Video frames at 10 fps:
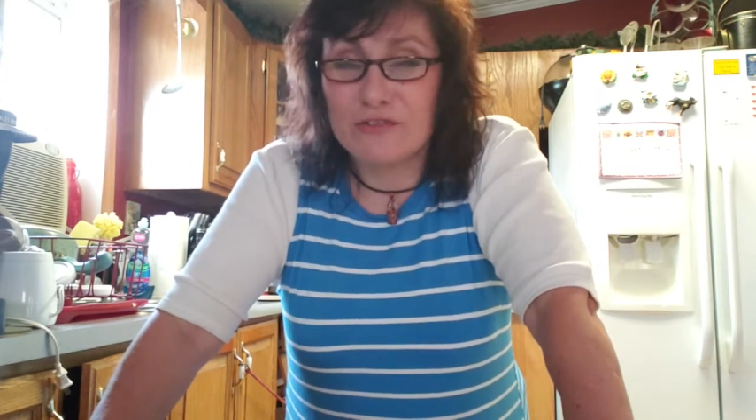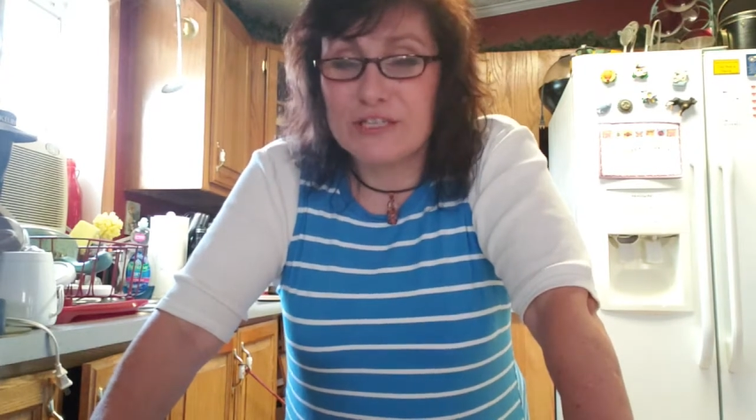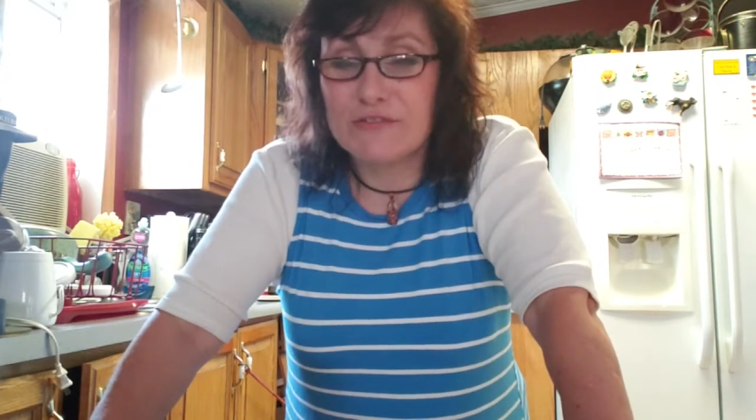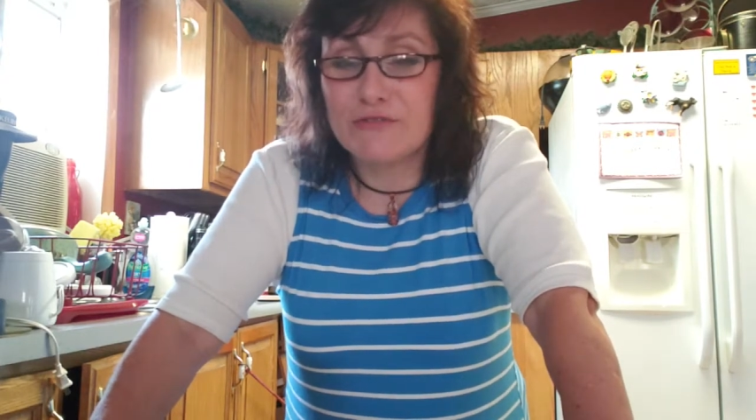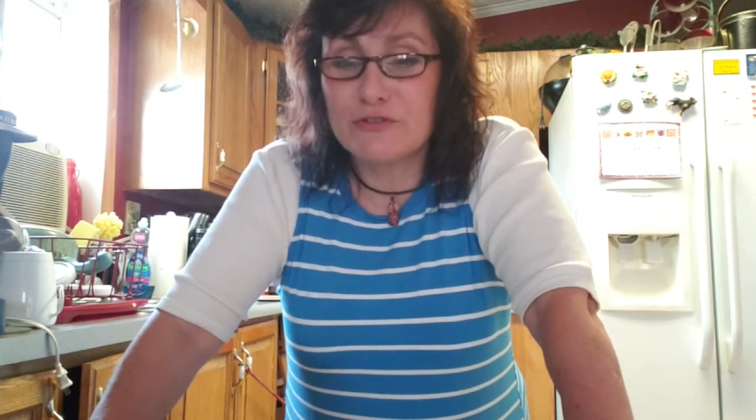
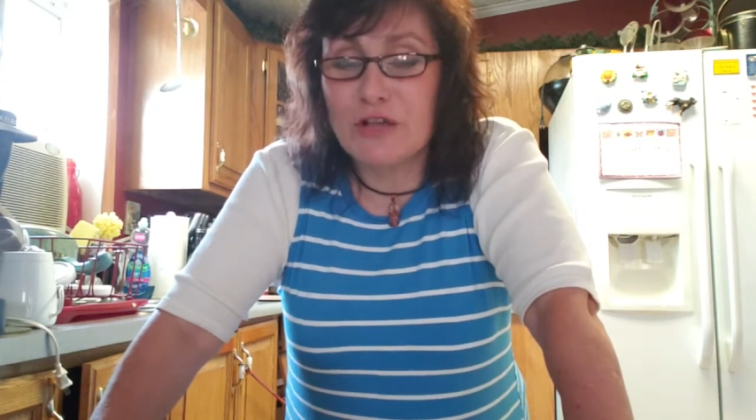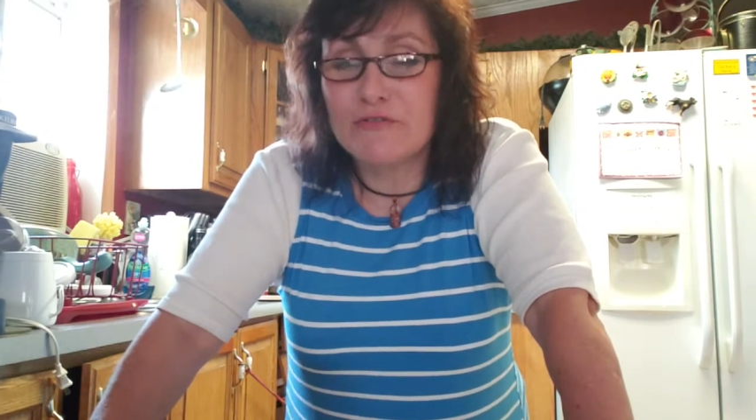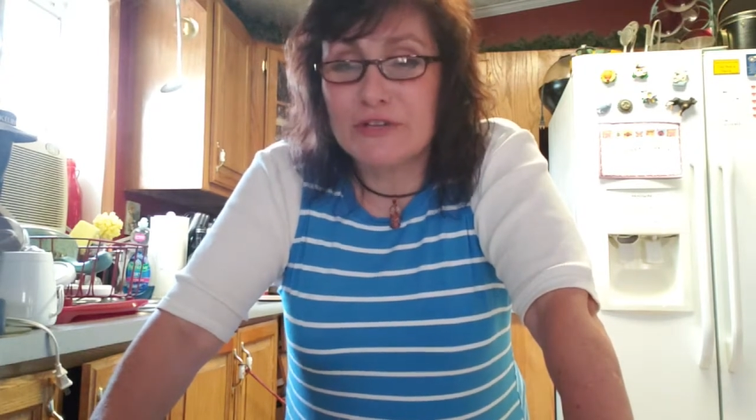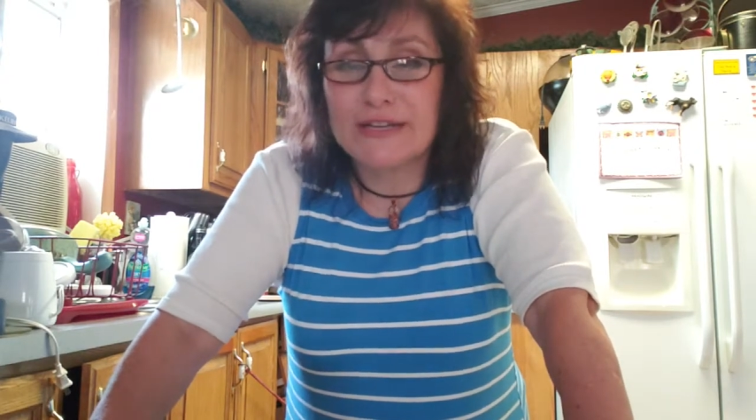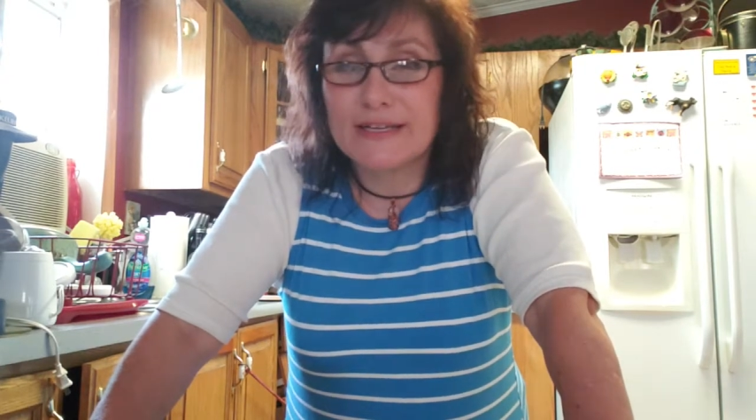And if you love
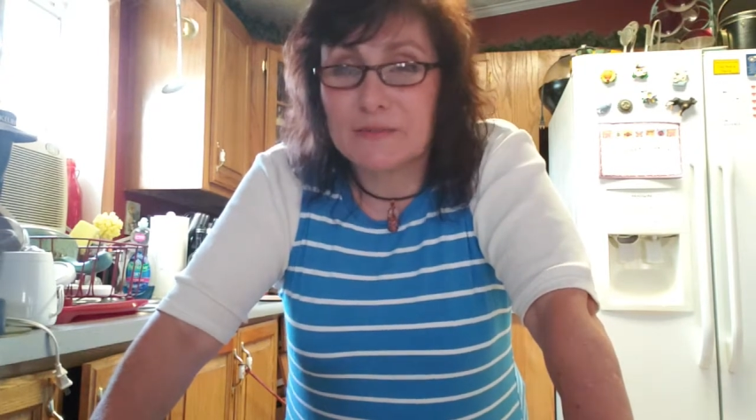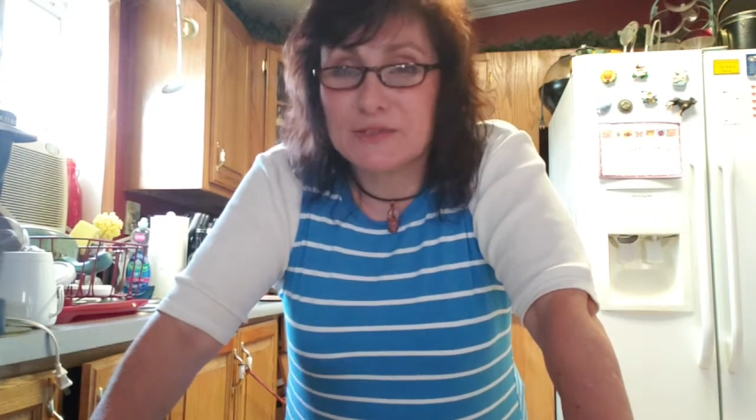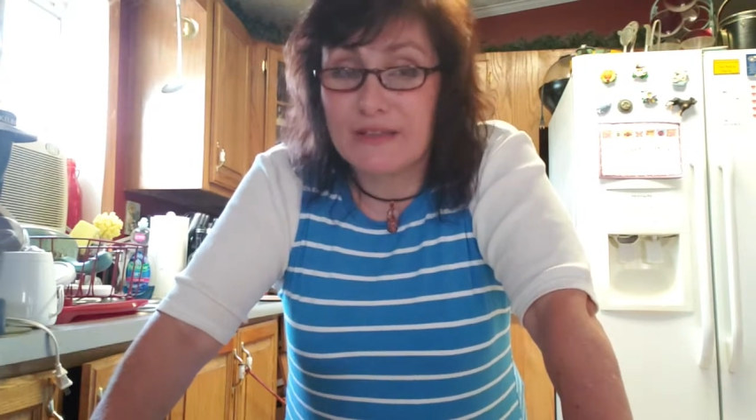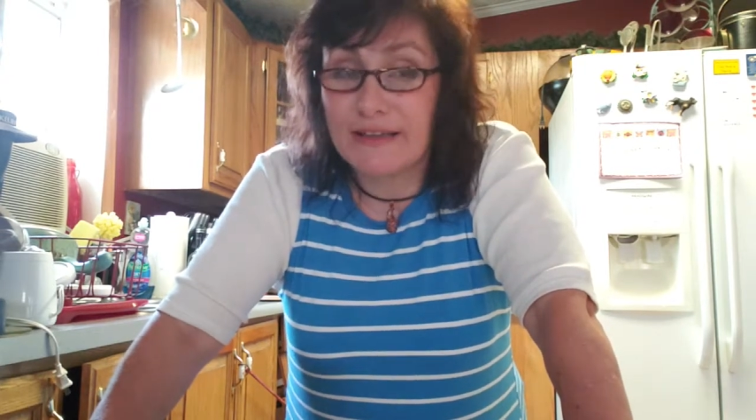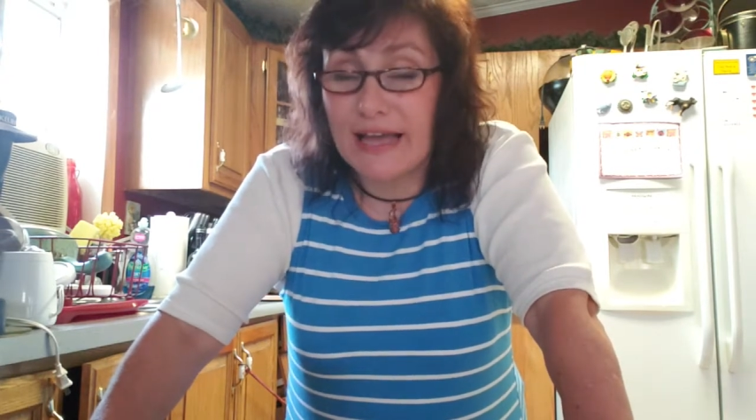your
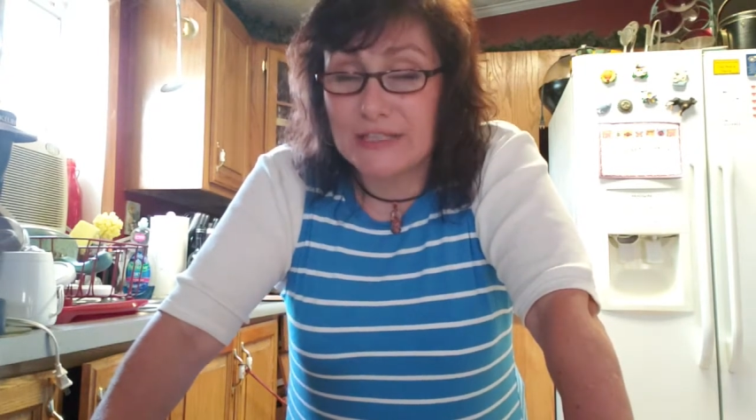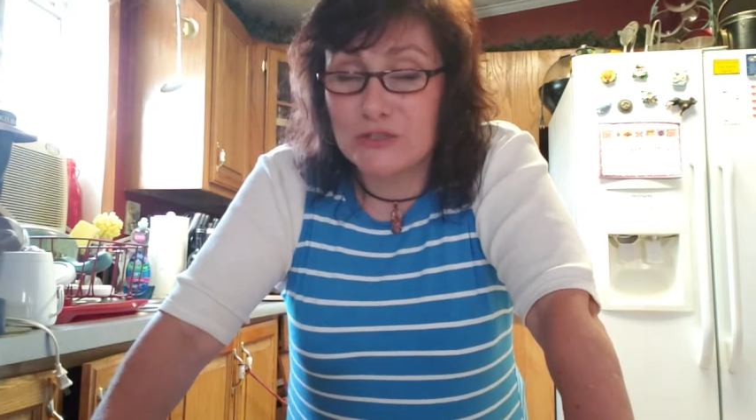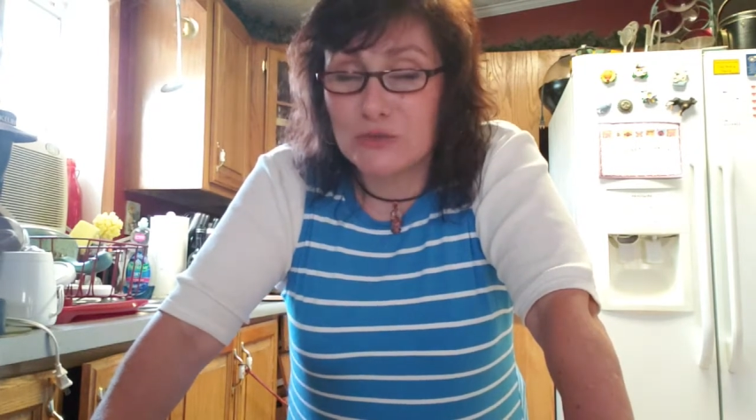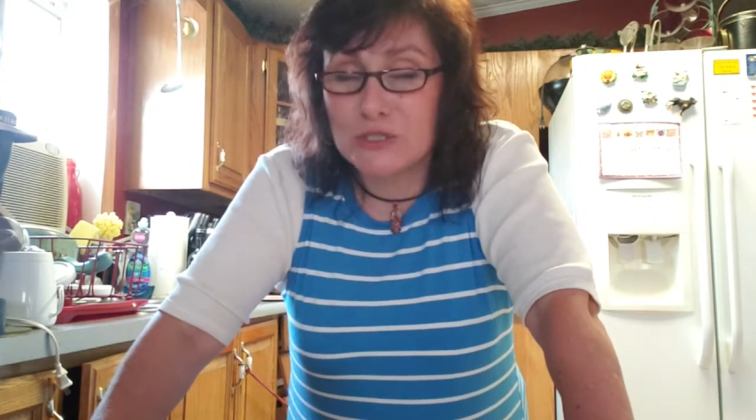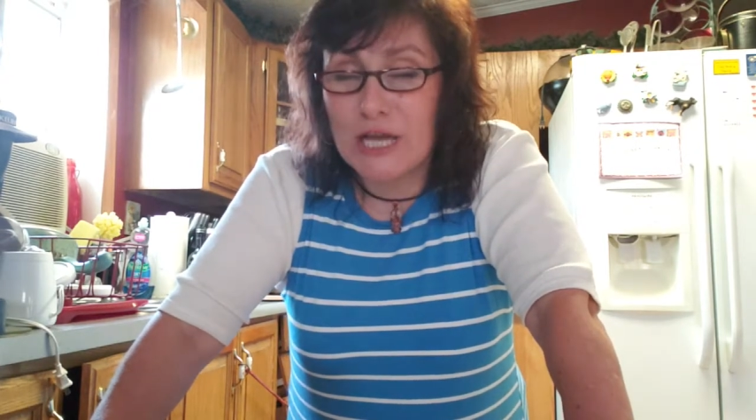animals like I
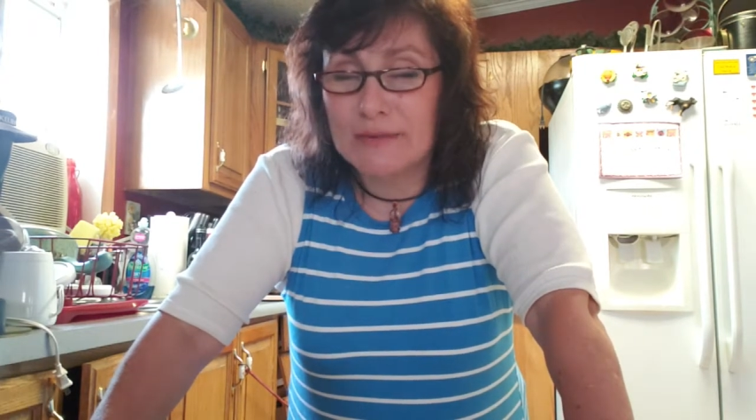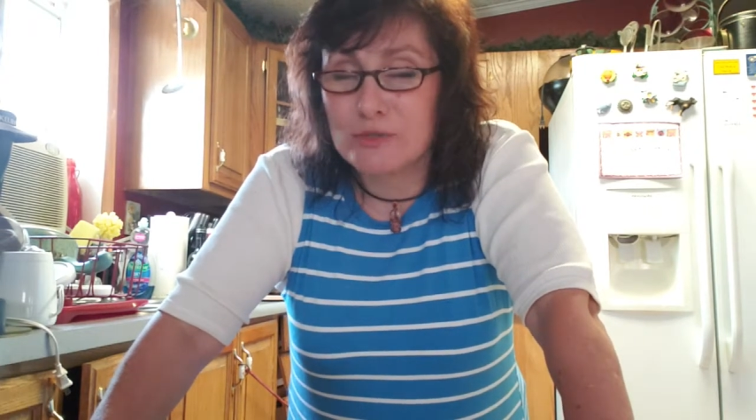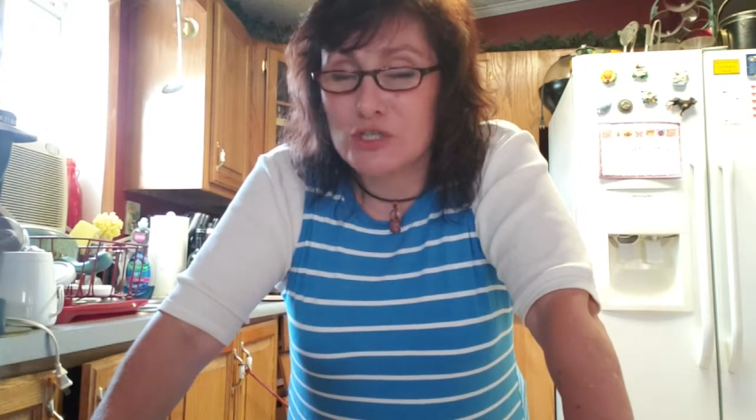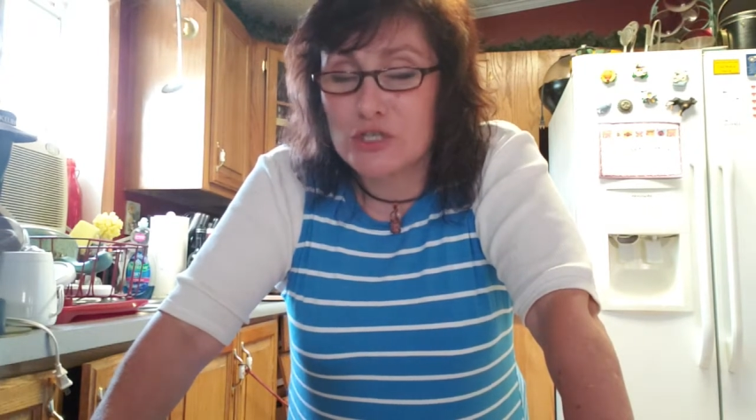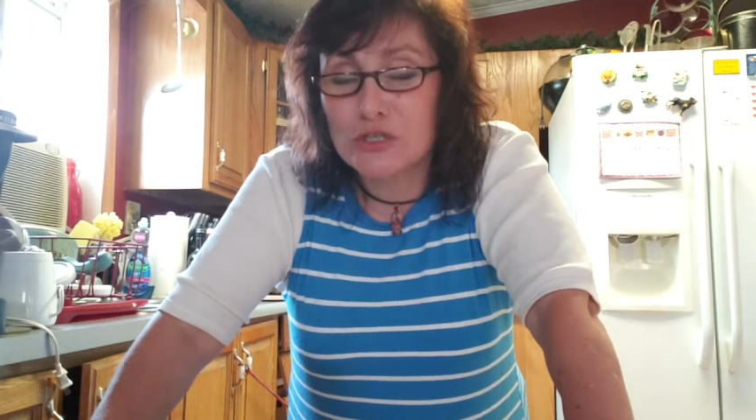do, which I'm
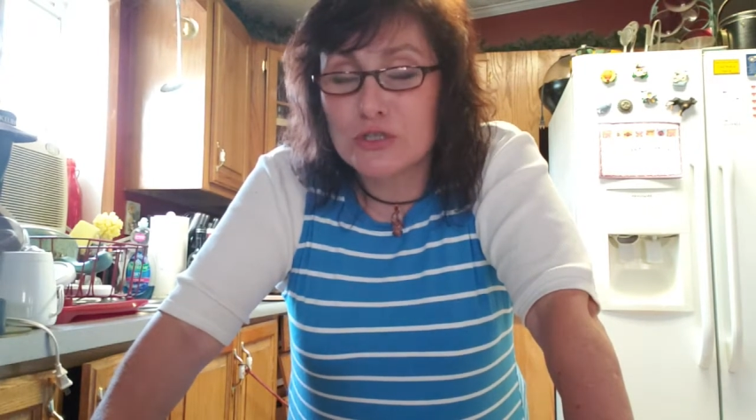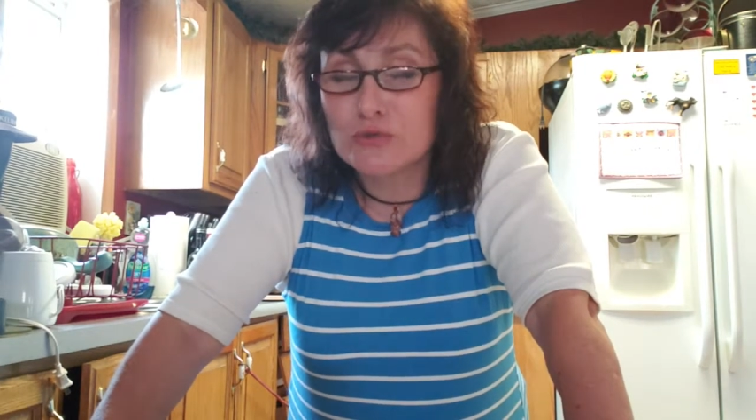sure you